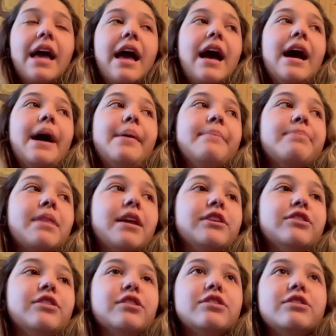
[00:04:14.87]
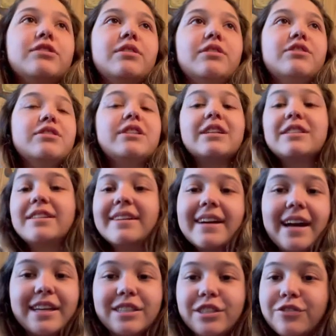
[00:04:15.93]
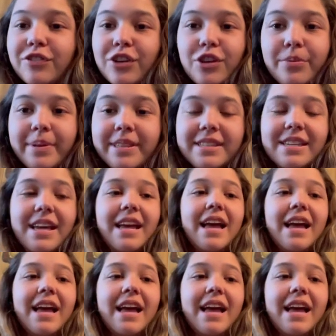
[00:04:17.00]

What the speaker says: It looks like sunglasses for humans.